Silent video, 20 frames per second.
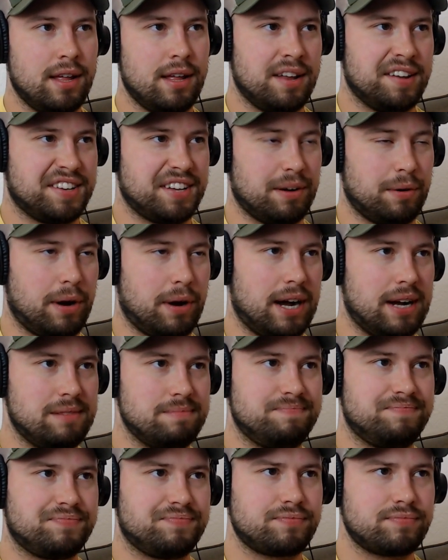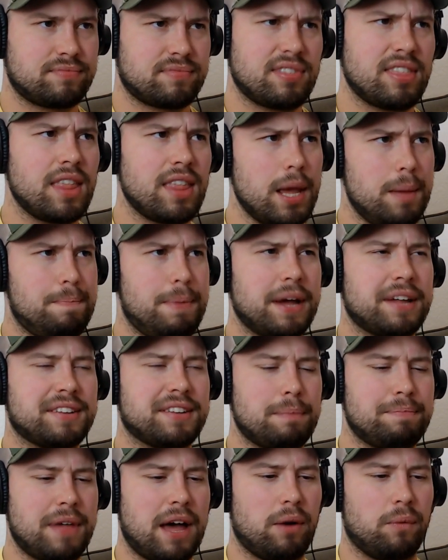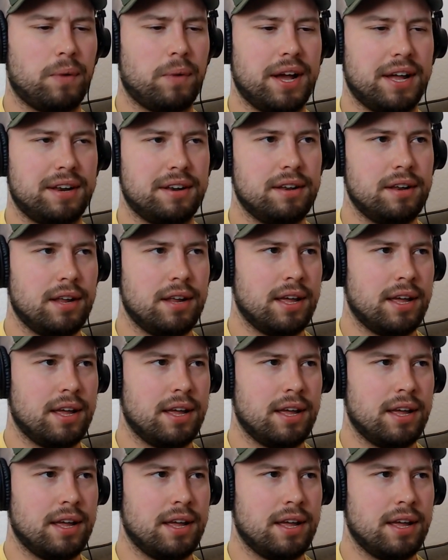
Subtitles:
So he picks up that win,